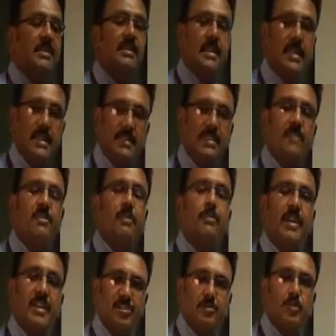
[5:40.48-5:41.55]
and trends of the
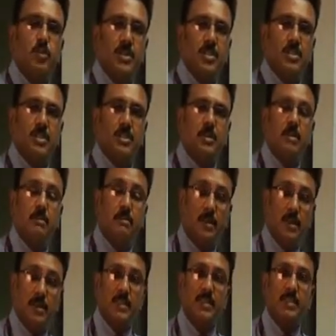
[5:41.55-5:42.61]
price movement.
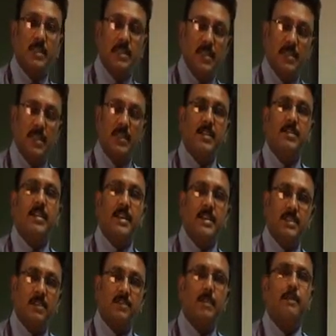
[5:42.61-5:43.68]
Patterns and
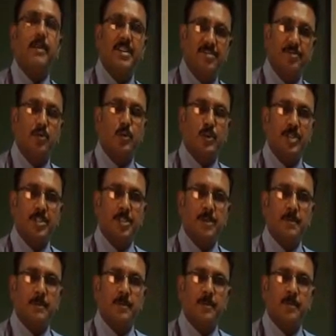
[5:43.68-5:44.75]
trends of the price movement.
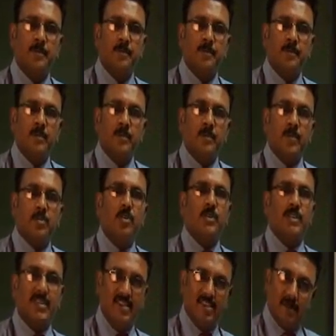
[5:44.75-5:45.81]
So
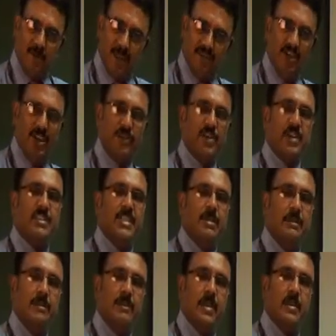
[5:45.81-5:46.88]
this is the major difference
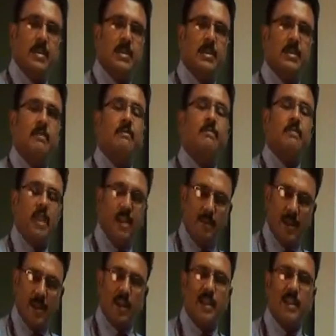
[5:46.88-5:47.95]
in between the
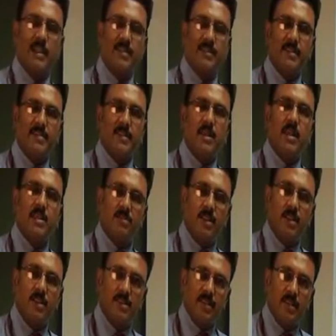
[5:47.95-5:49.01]
fundamental analysis as
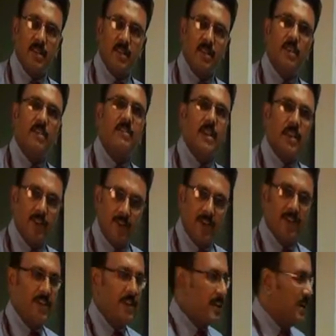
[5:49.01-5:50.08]
well as the securities